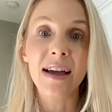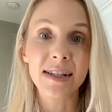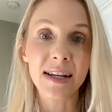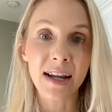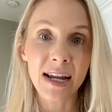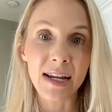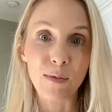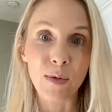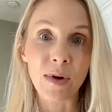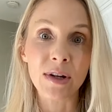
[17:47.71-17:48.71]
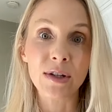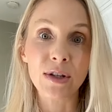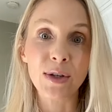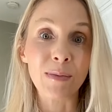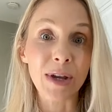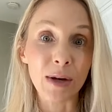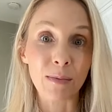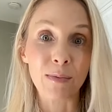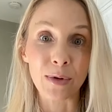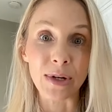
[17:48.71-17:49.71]
and said, Hey, we want you to make a
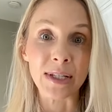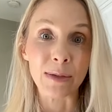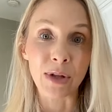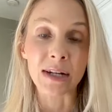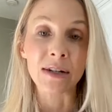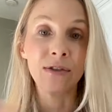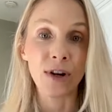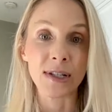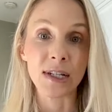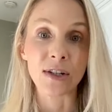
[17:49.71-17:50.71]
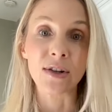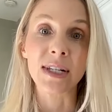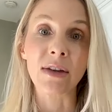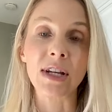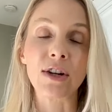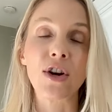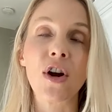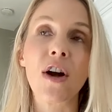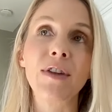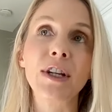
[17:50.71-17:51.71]
barista blend for us to start selling in our
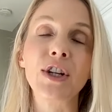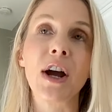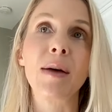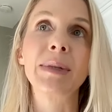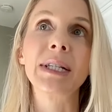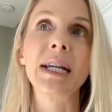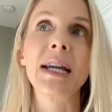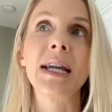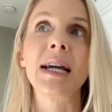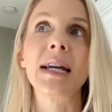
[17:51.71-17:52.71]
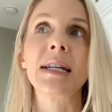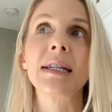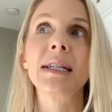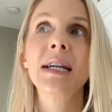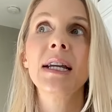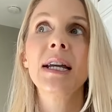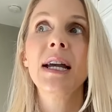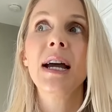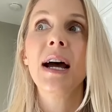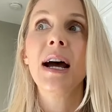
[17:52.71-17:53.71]
coffee shops. And
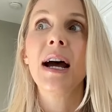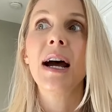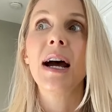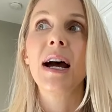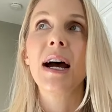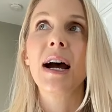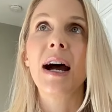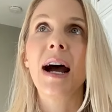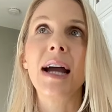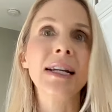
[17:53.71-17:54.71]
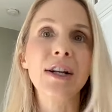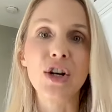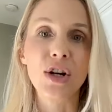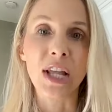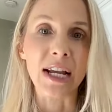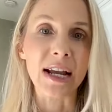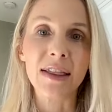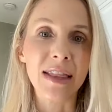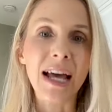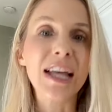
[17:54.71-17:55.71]
I didn't like
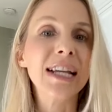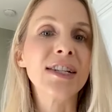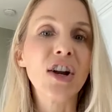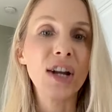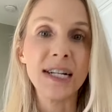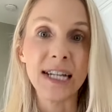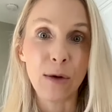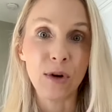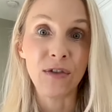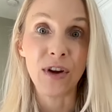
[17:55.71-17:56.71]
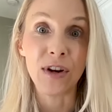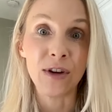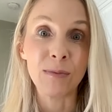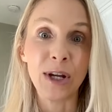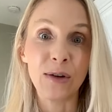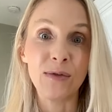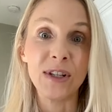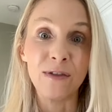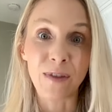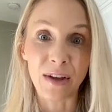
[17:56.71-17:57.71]
it's not an idea I would have thought of on my own.
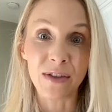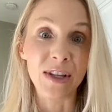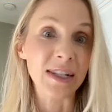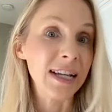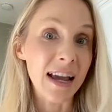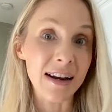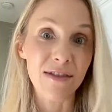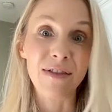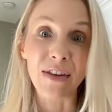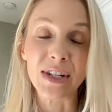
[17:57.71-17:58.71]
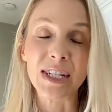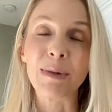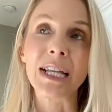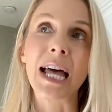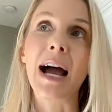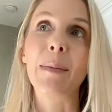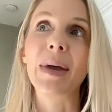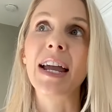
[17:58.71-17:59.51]
This this again fell into my lap